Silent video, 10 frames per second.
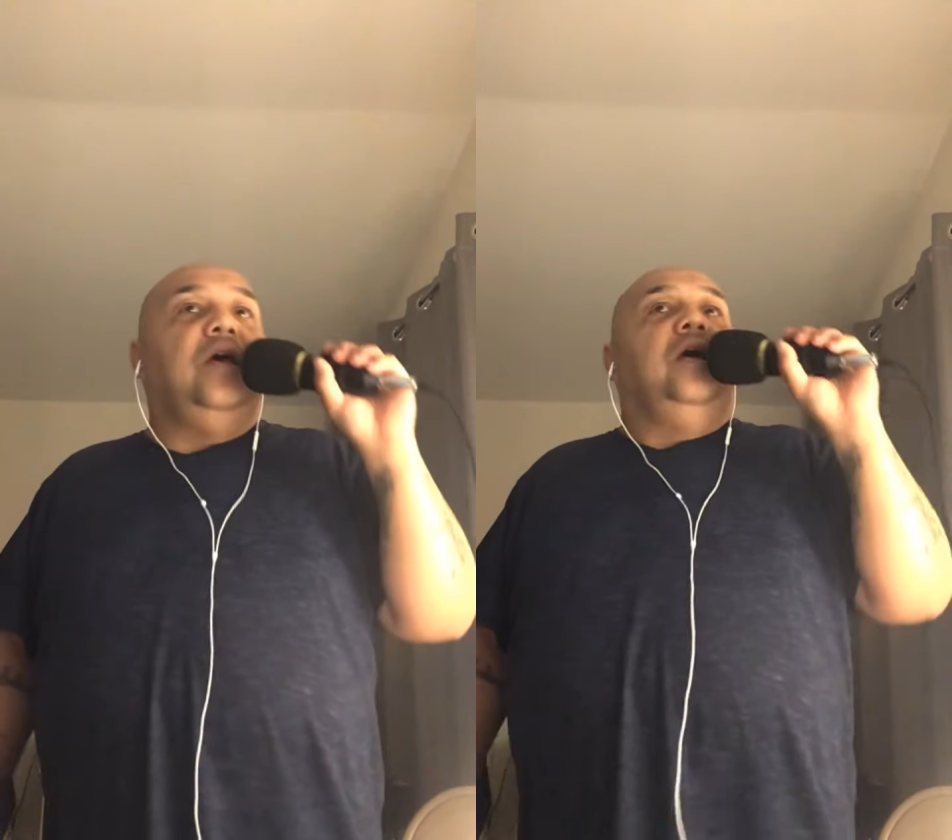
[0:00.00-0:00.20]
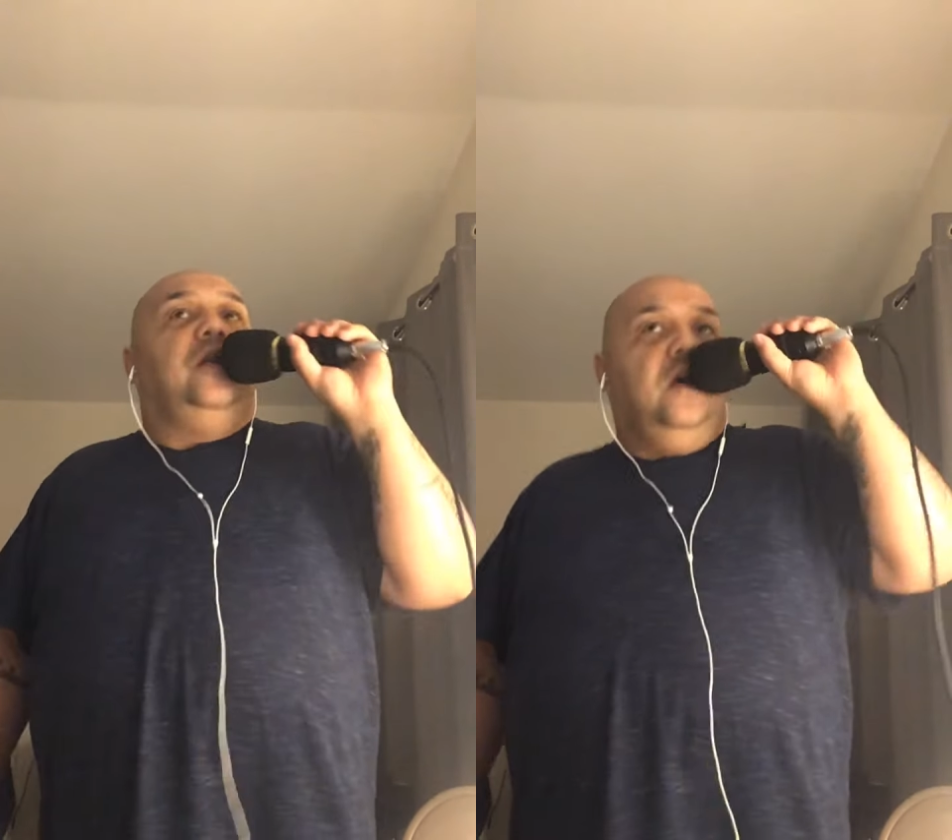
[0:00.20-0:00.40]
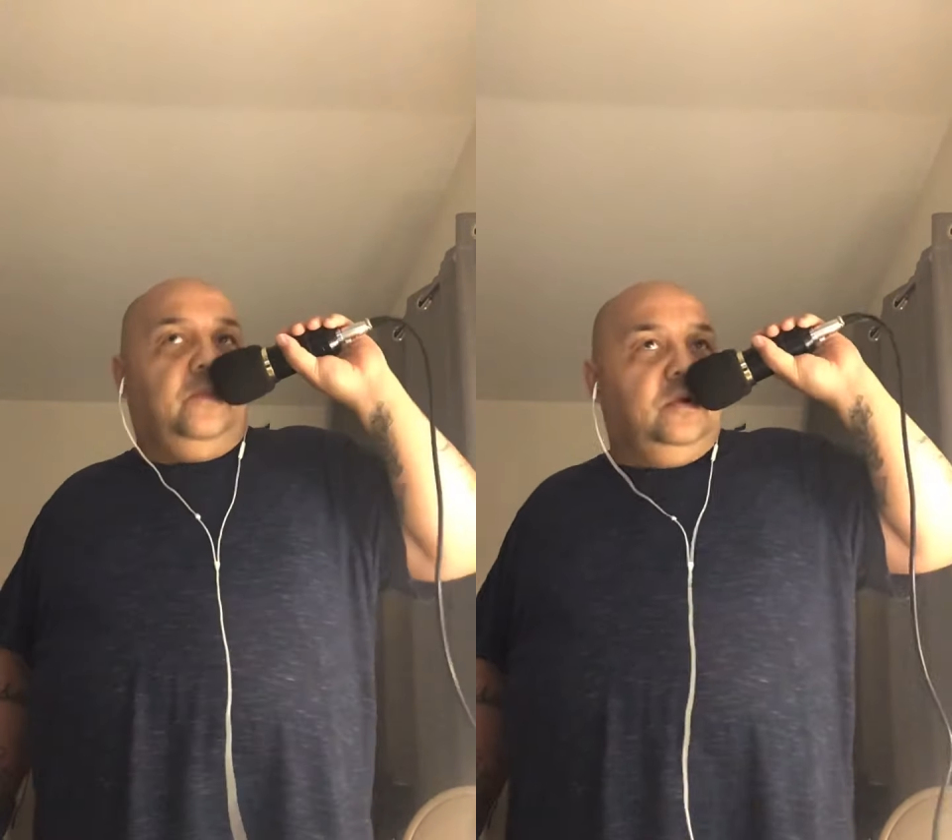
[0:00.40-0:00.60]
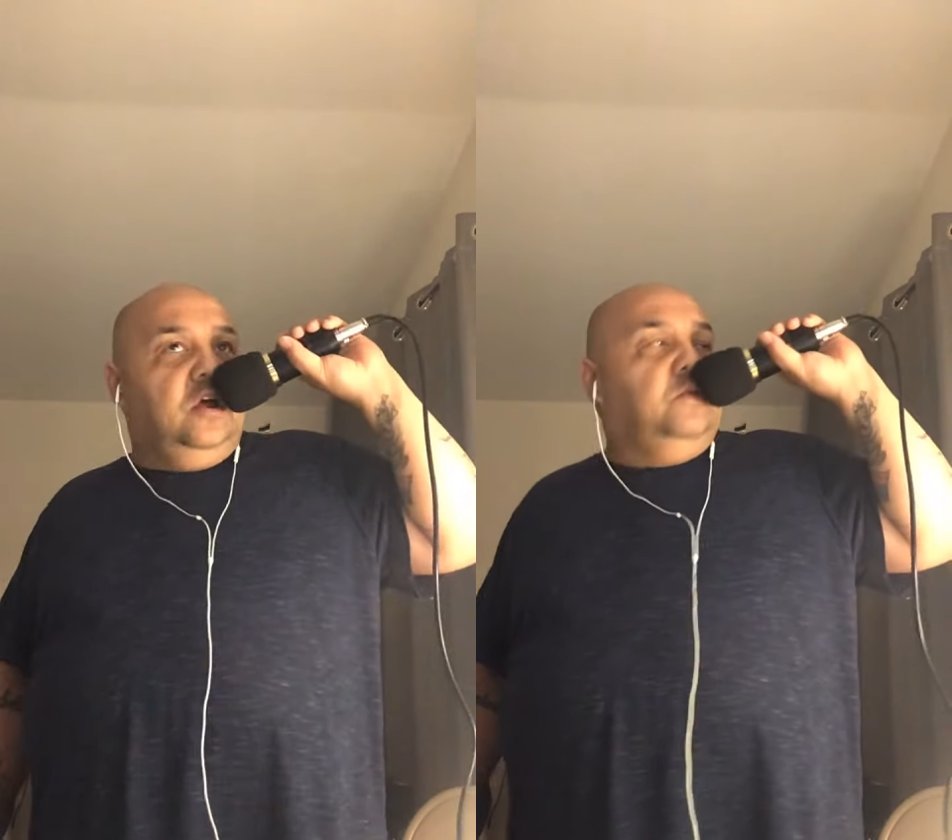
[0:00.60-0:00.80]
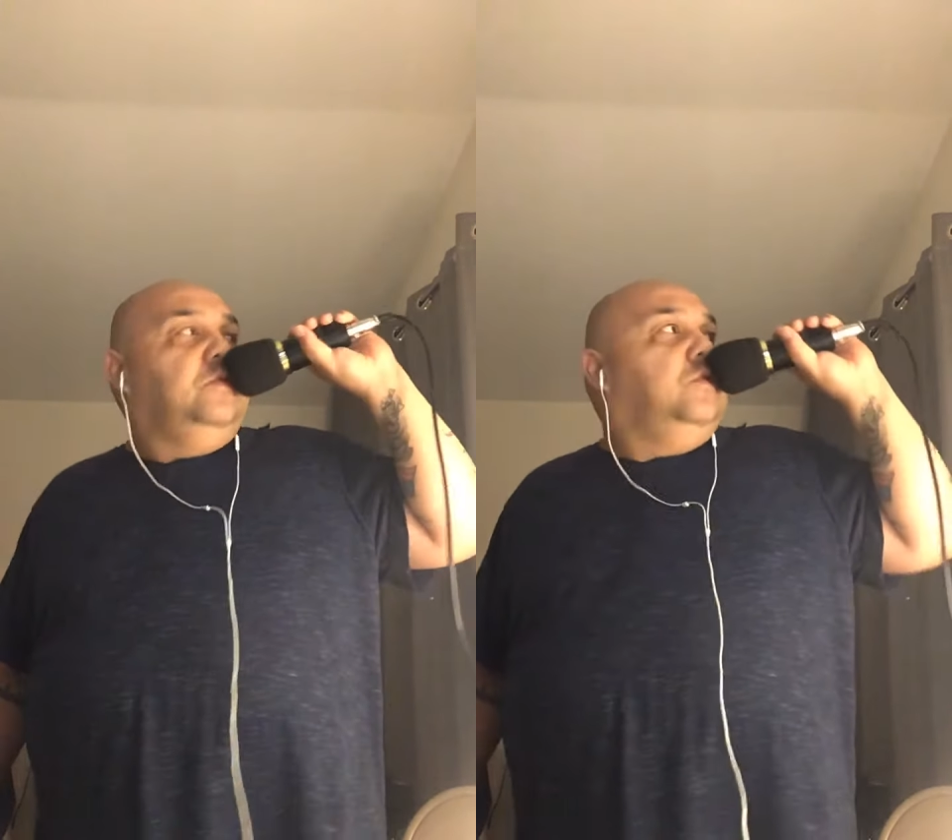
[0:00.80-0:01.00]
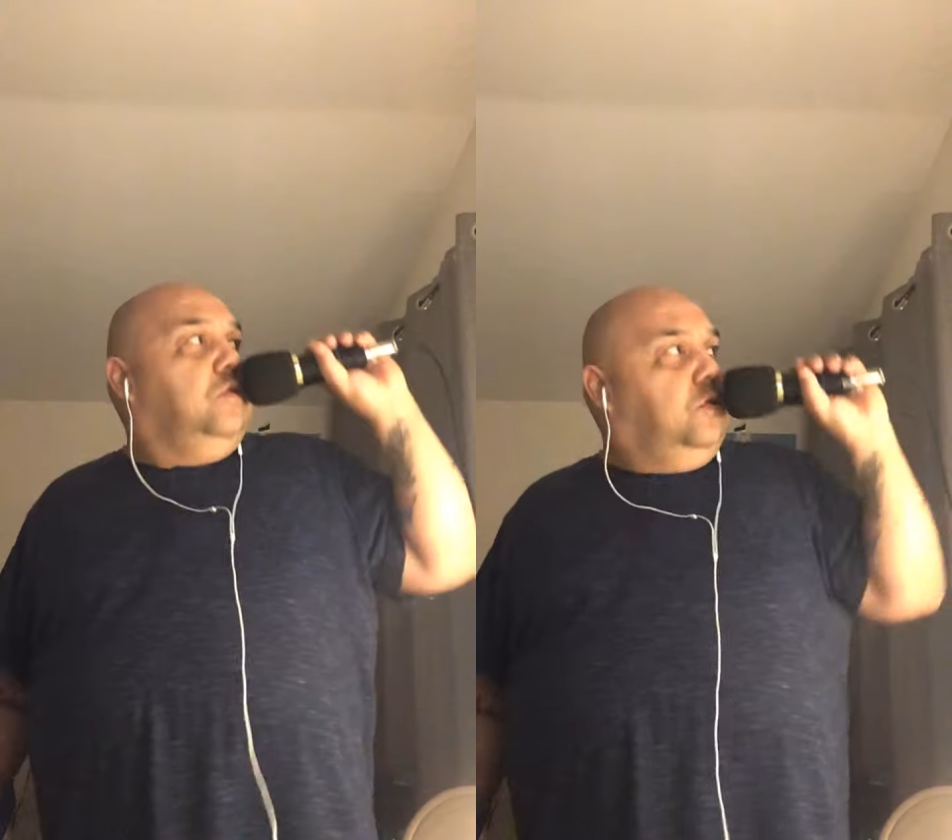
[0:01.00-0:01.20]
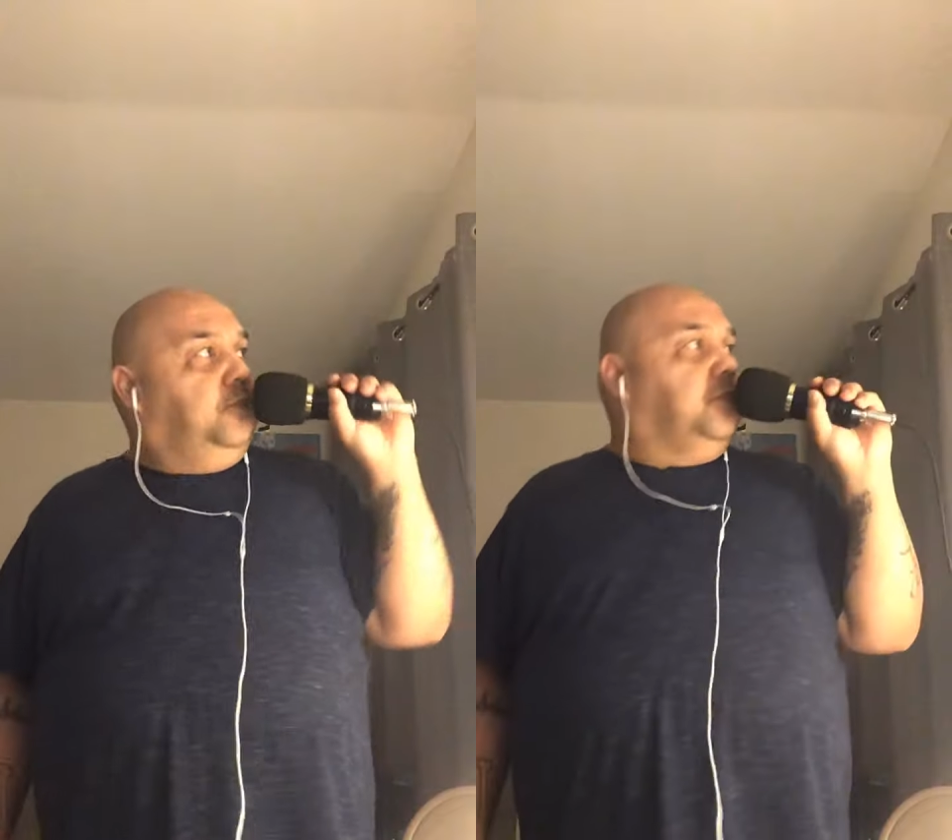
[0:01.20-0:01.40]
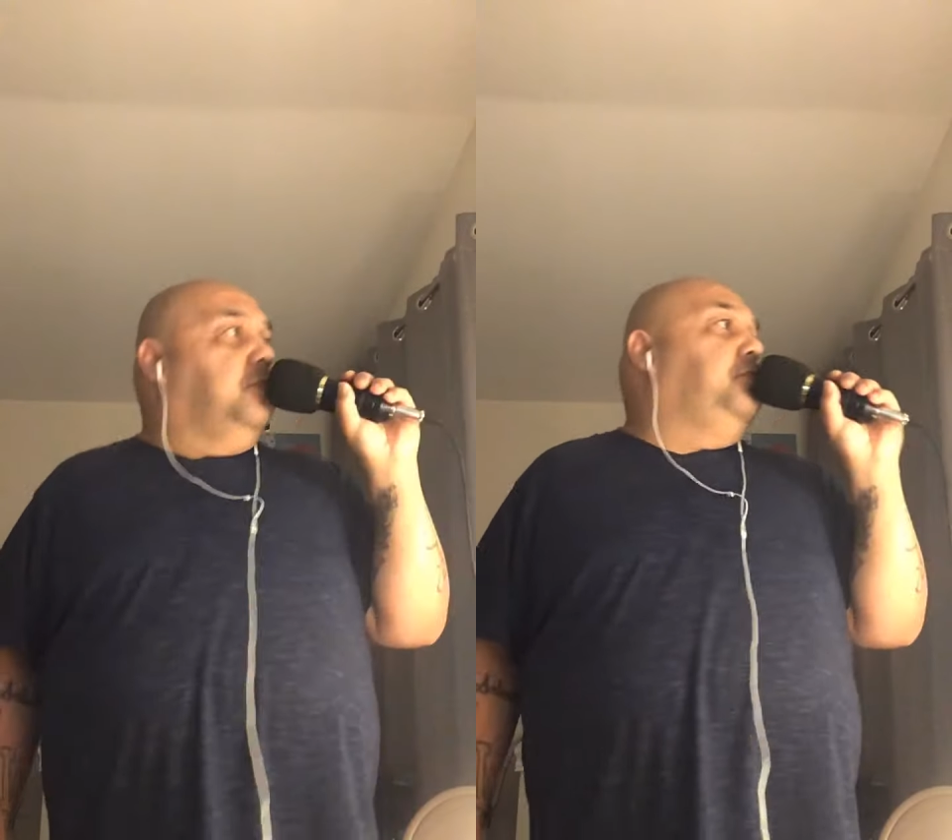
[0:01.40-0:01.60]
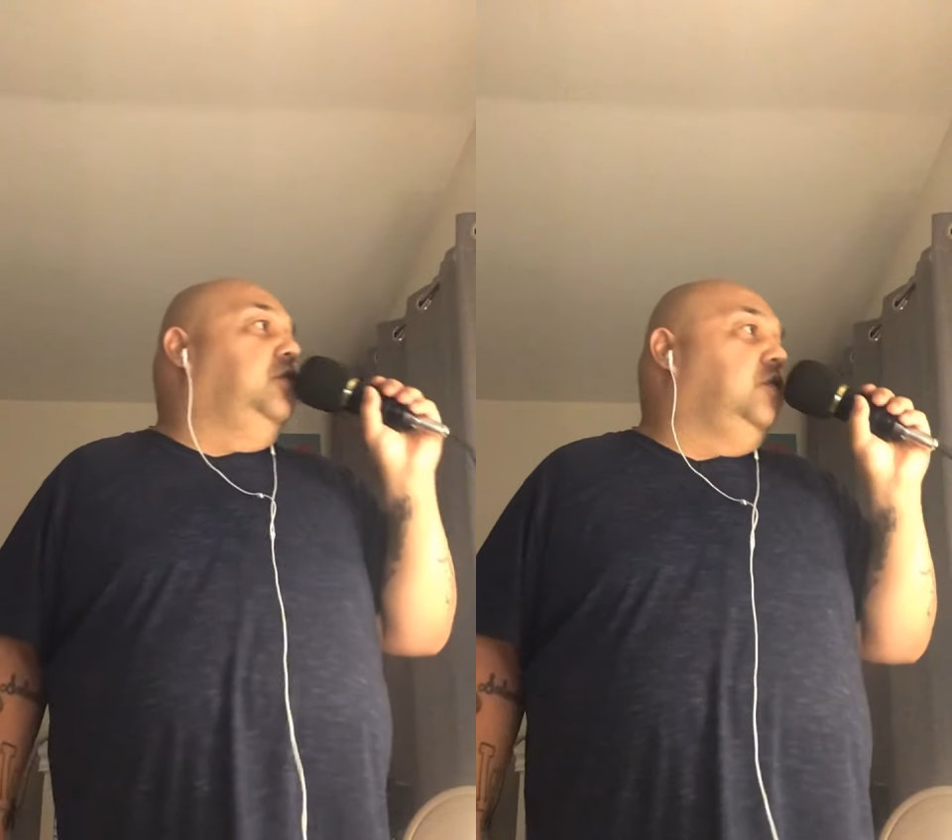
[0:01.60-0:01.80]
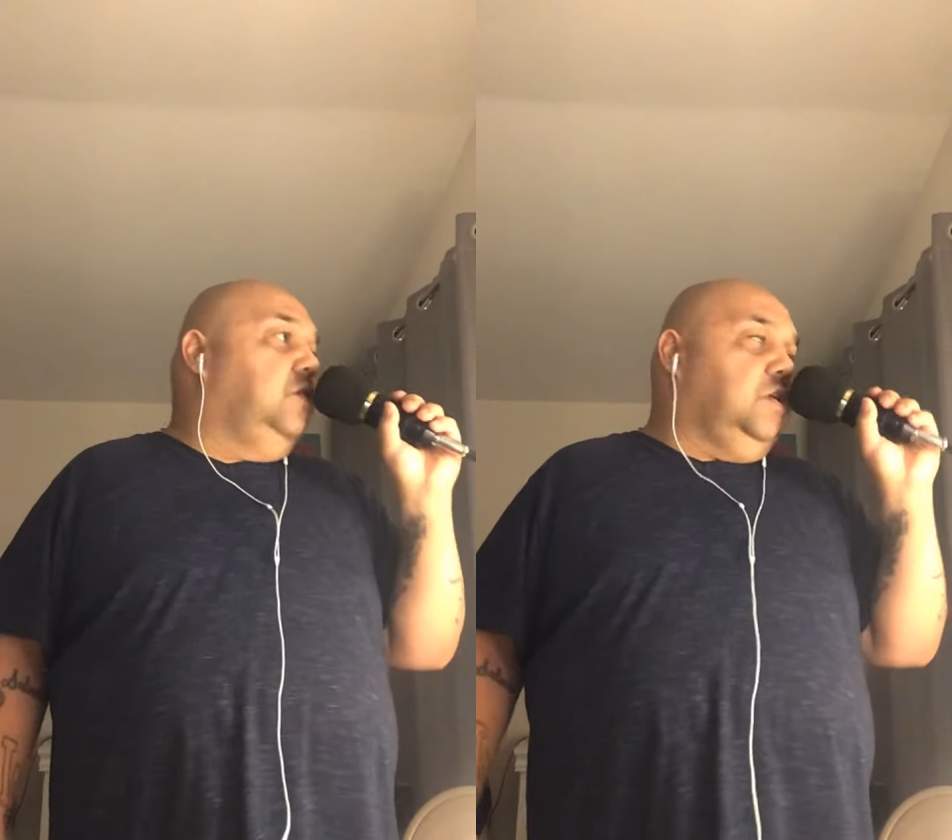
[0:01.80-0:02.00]
Love her, love her, no, put
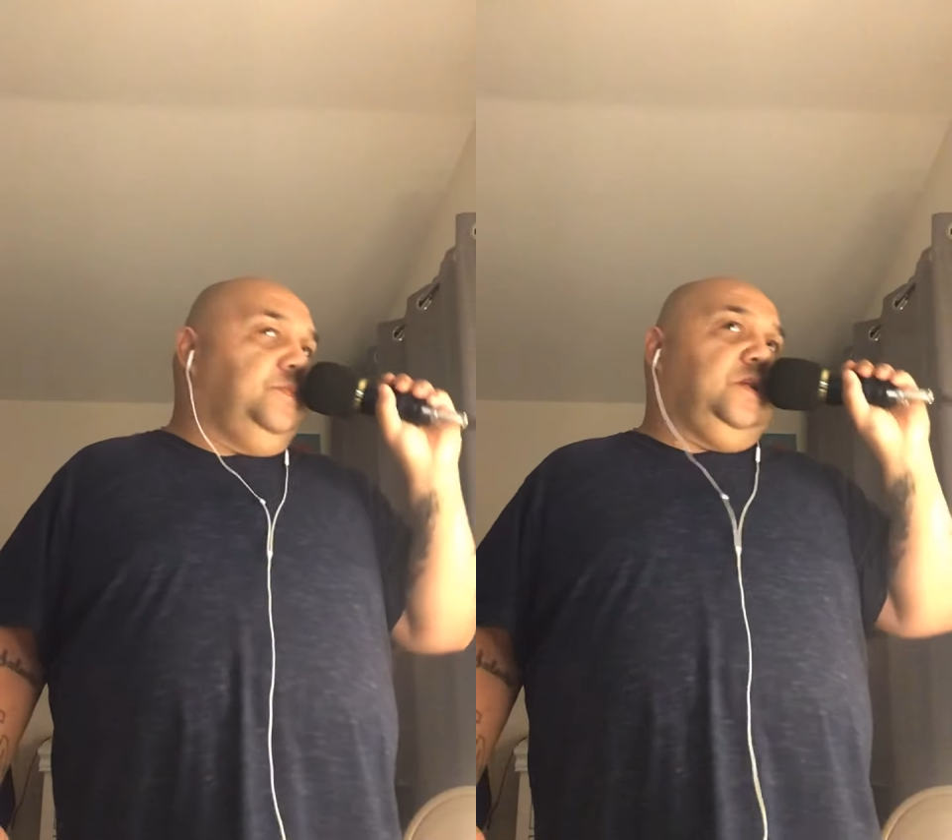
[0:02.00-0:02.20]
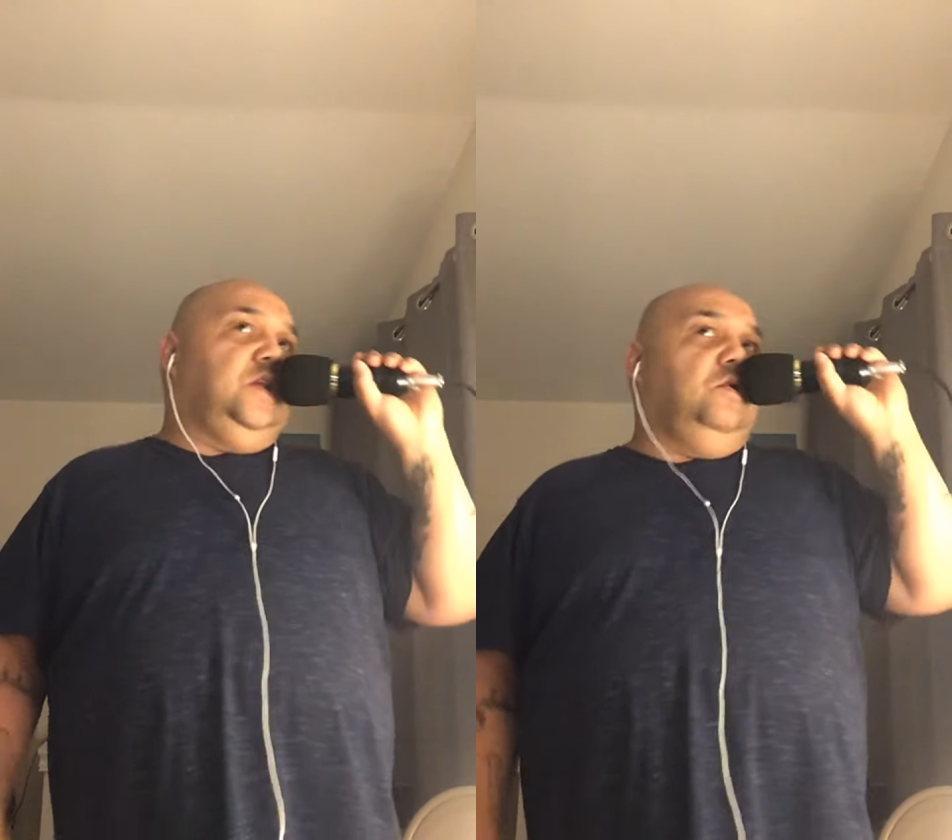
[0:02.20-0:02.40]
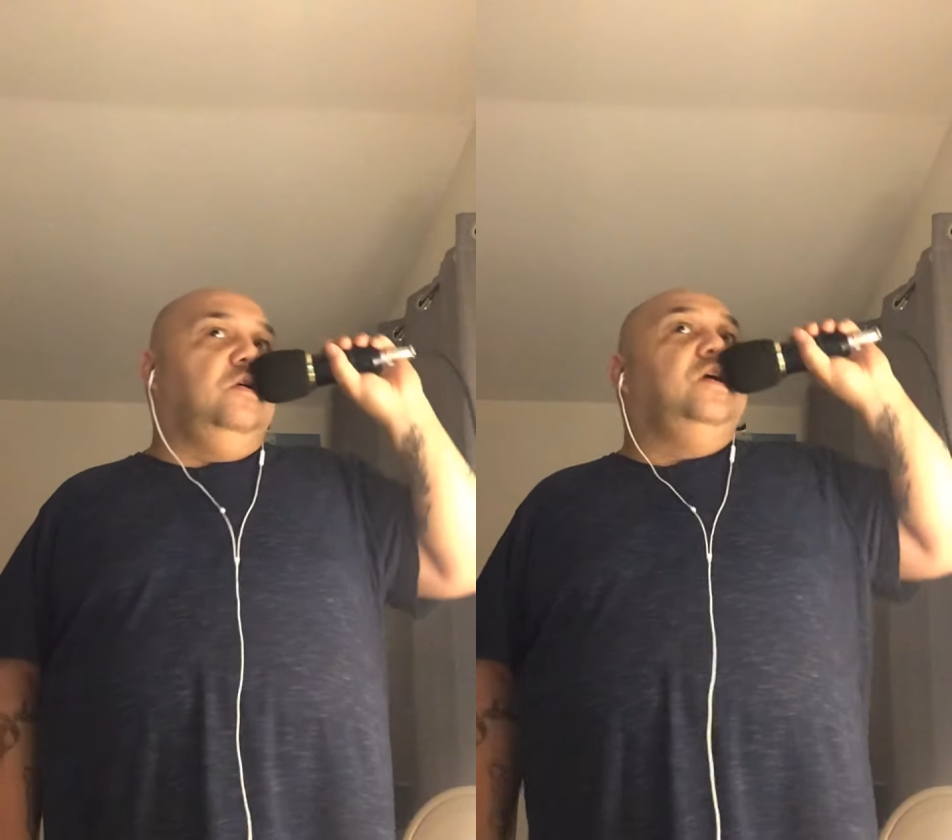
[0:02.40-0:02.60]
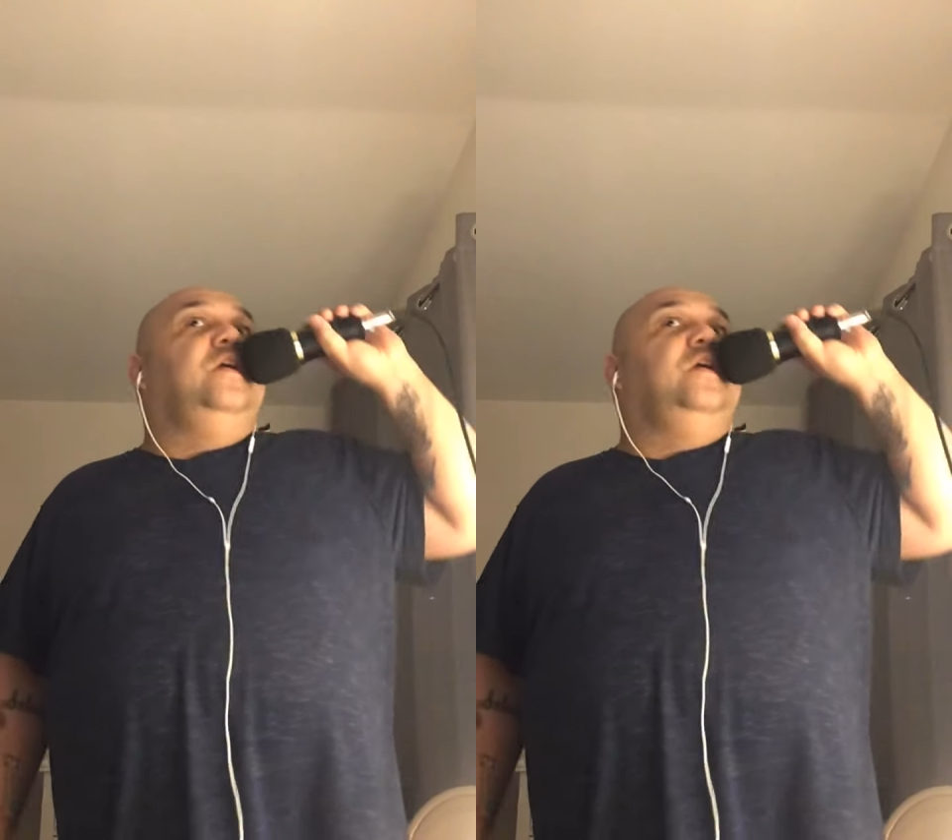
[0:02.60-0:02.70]
it in me, no.